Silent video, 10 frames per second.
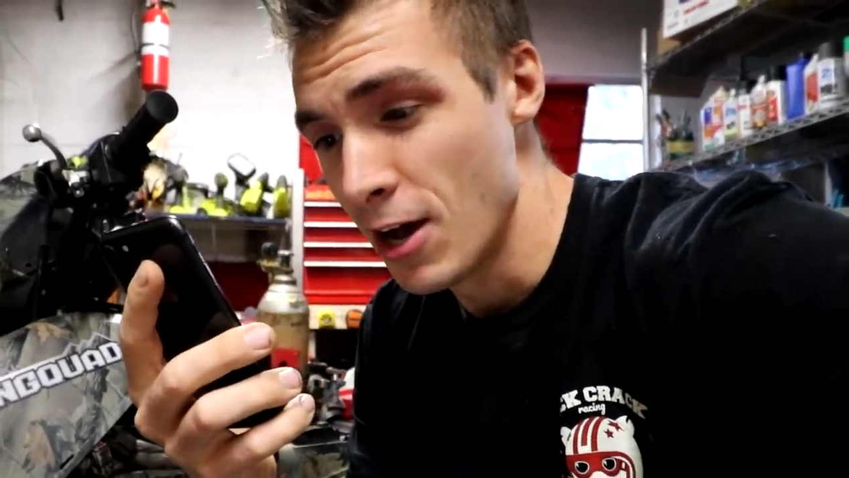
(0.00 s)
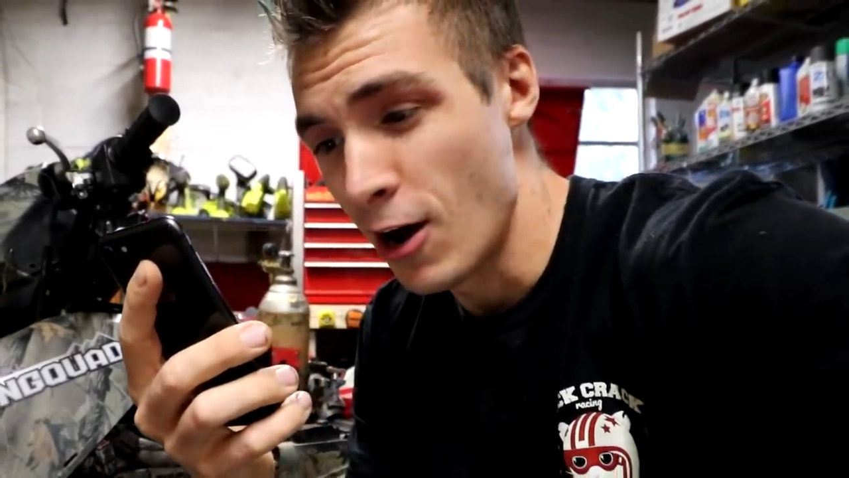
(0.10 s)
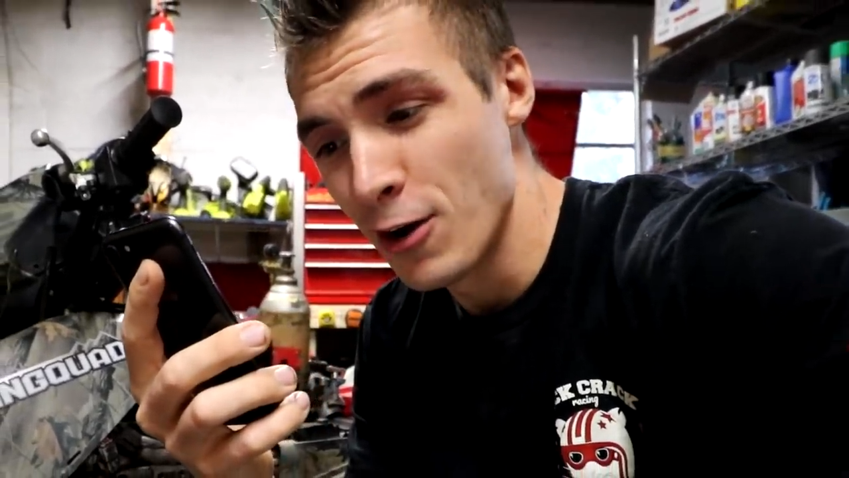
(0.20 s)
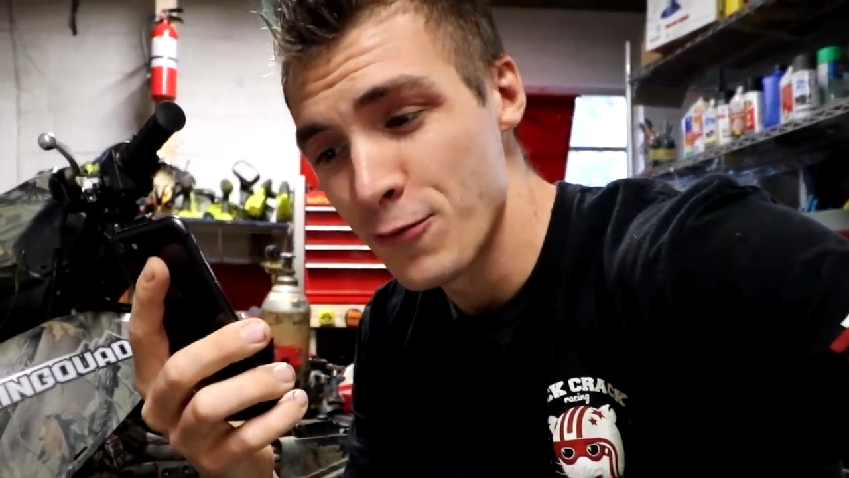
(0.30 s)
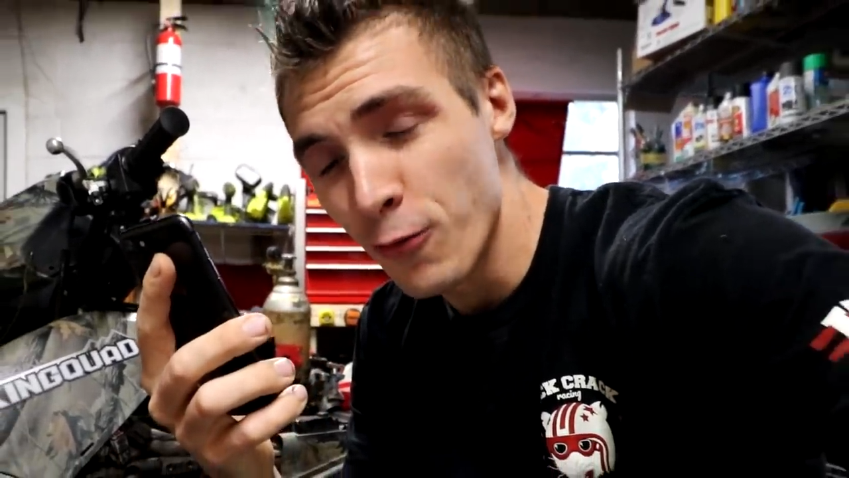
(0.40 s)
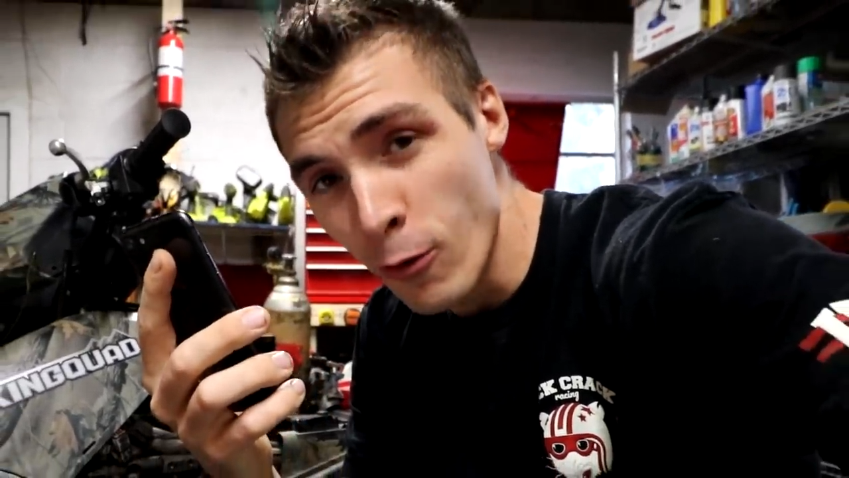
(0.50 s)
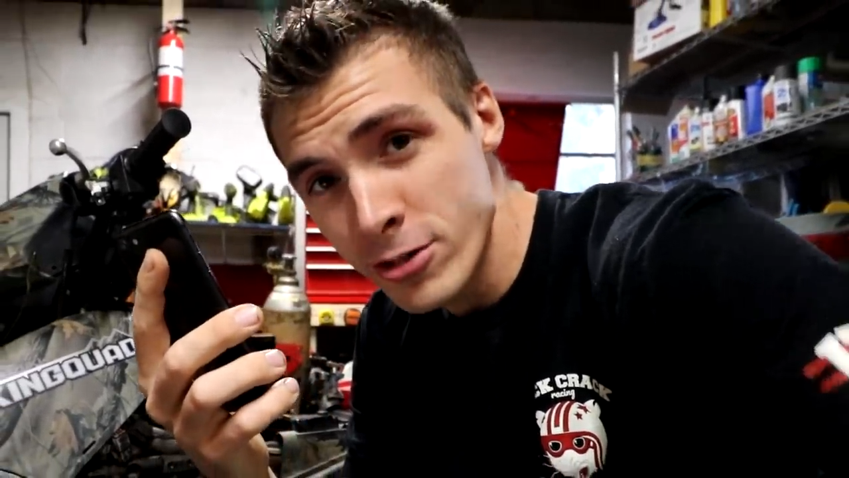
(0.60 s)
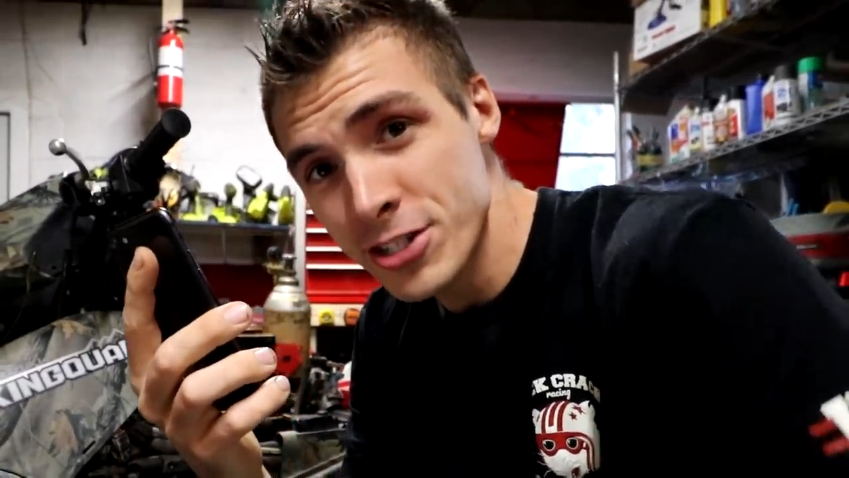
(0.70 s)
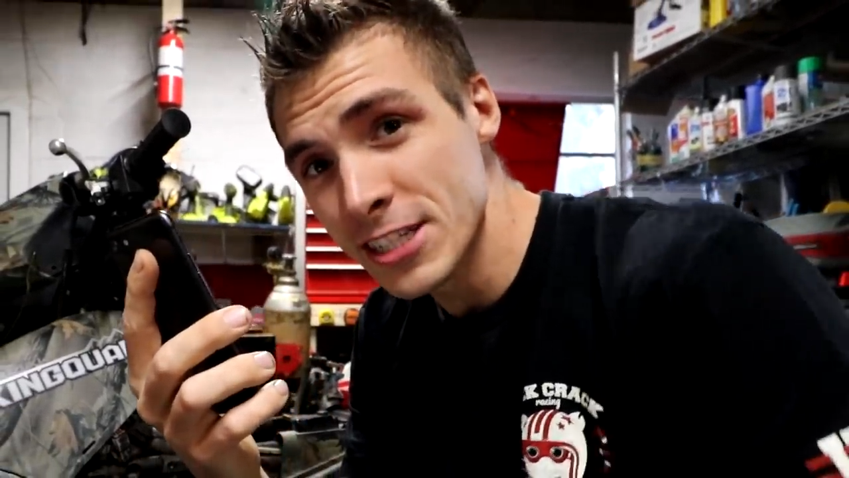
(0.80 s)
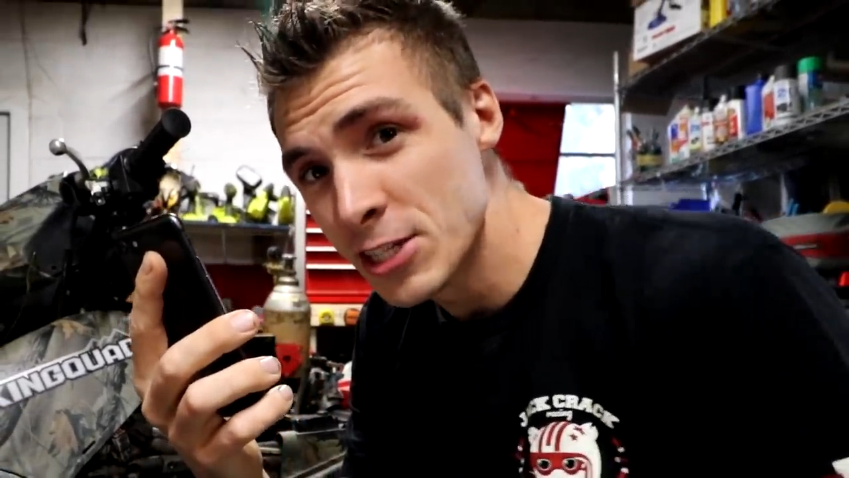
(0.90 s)

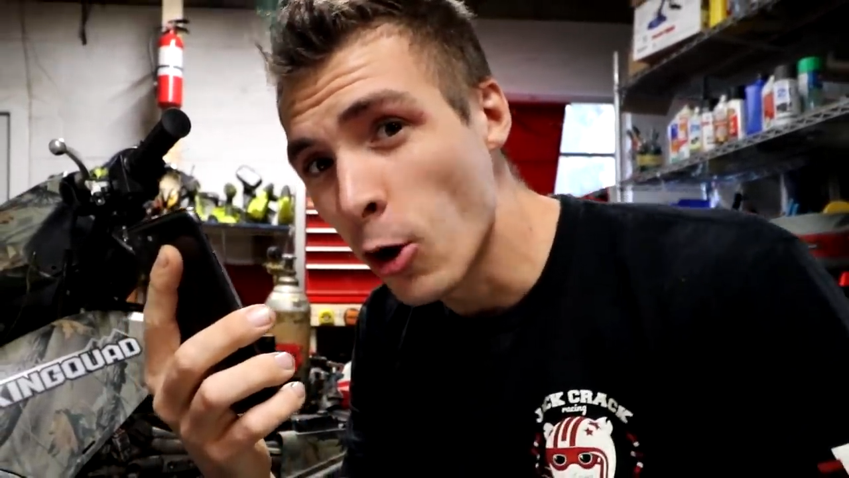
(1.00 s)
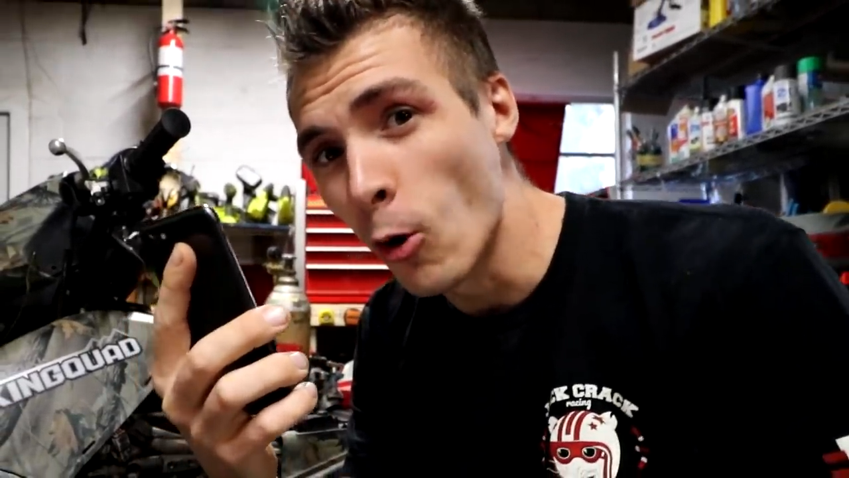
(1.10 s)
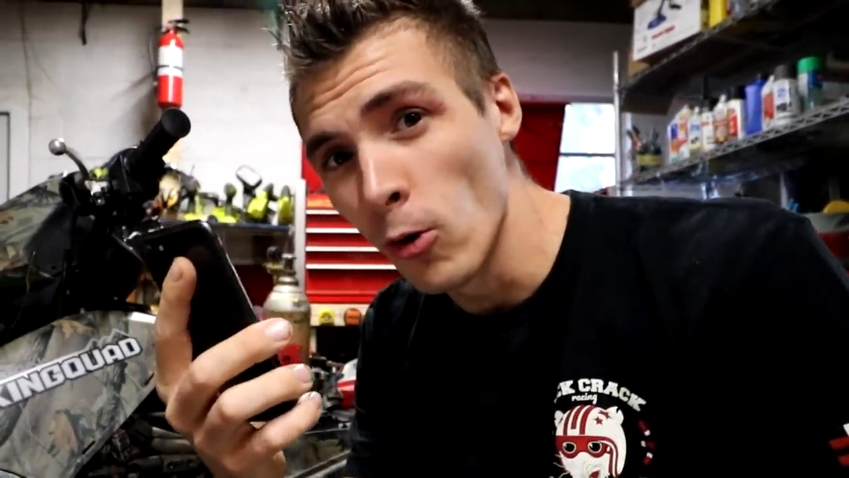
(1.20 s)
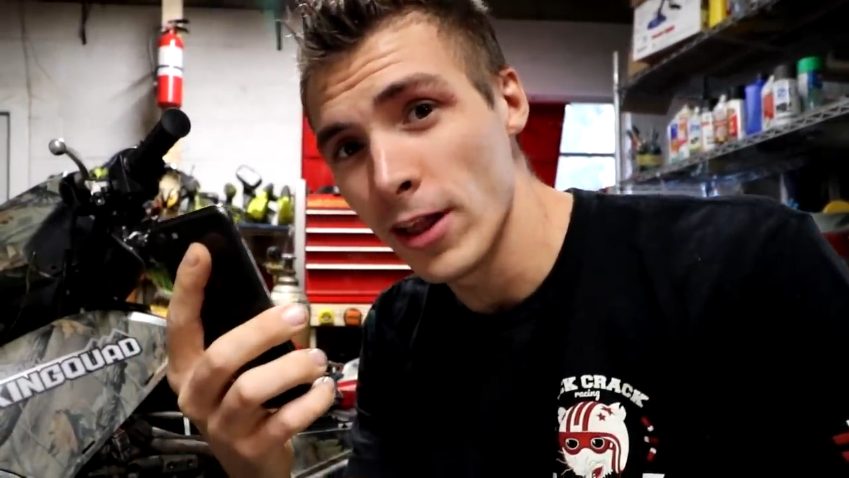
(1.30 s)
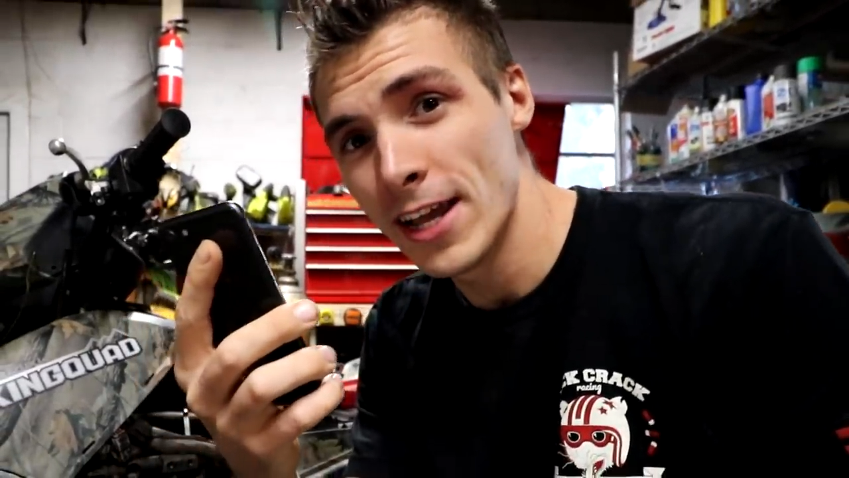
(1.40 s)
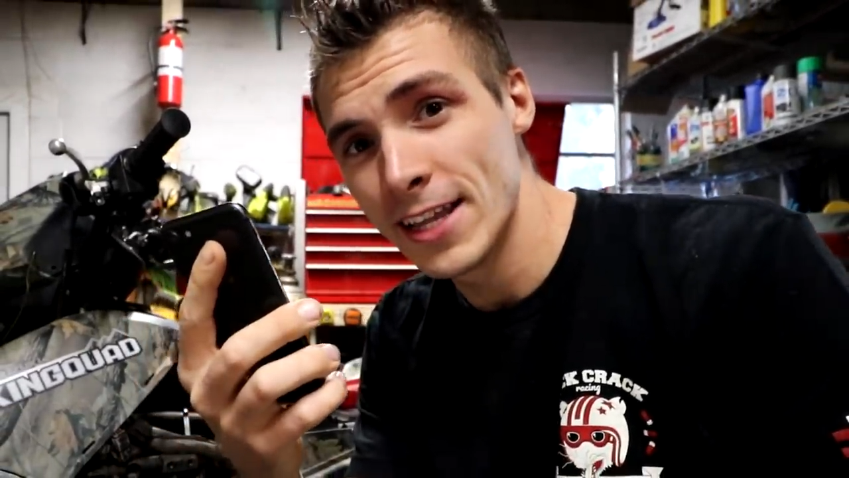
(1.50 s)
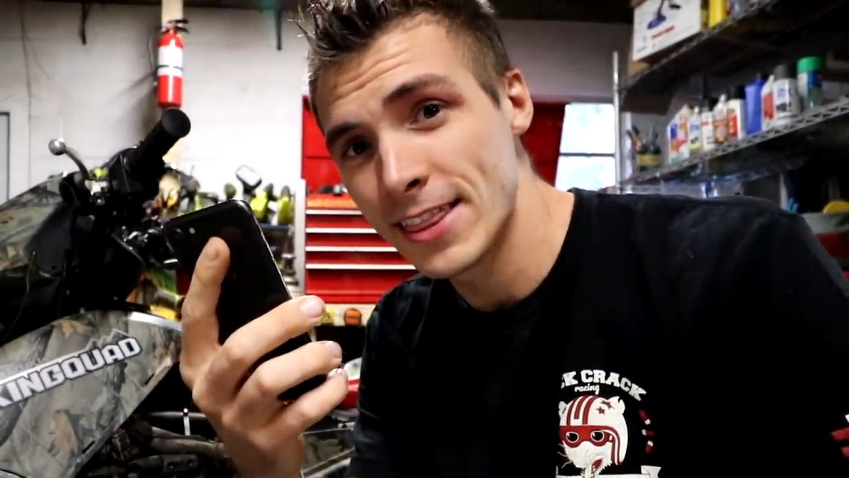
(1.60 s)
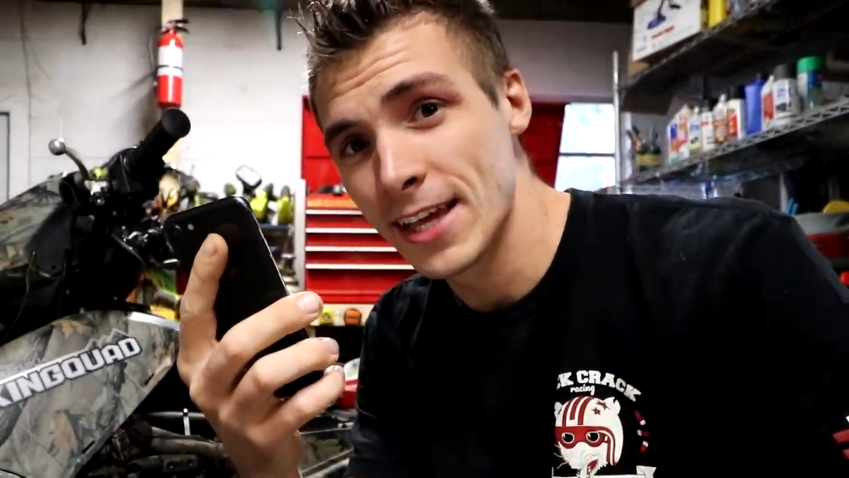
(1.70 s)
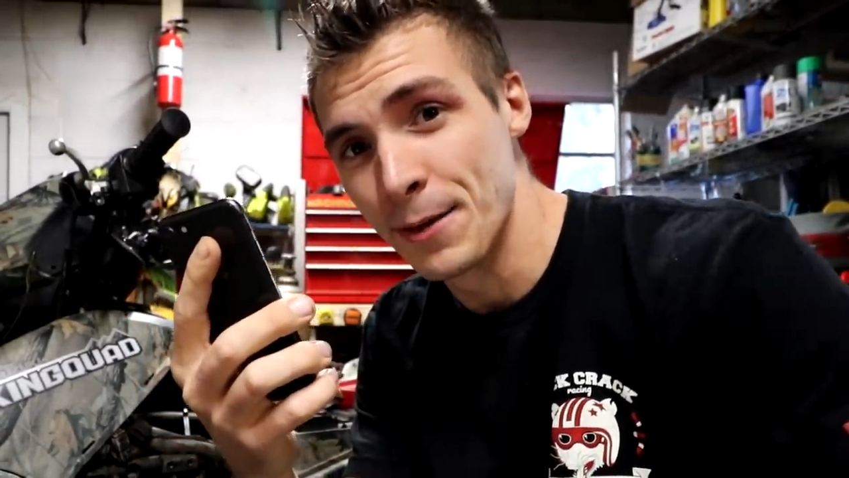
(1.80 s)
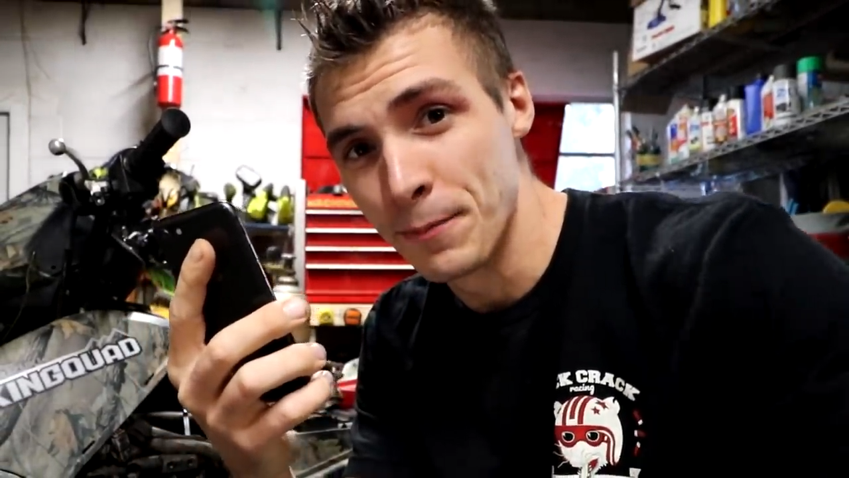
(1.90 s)
Unfortunately, Cole ate
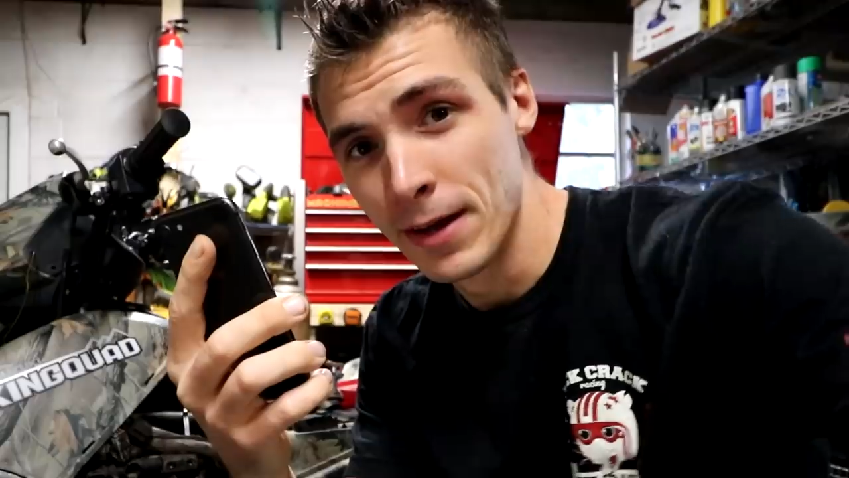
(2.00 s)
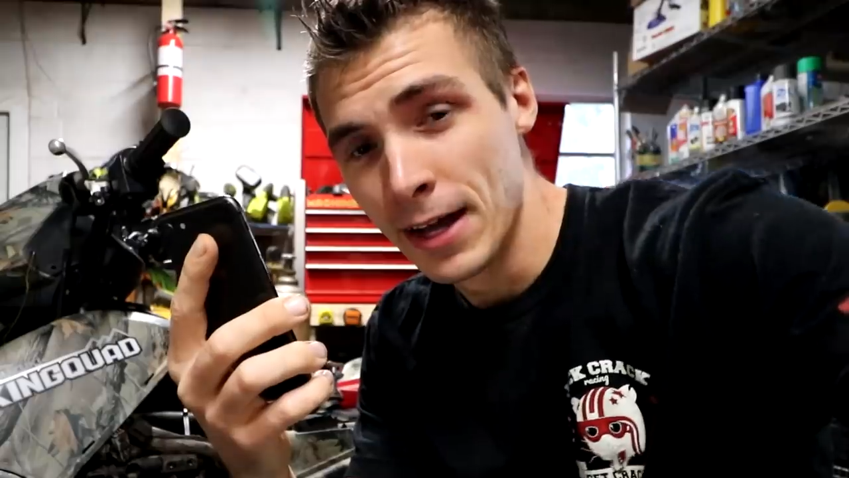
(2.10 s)
them.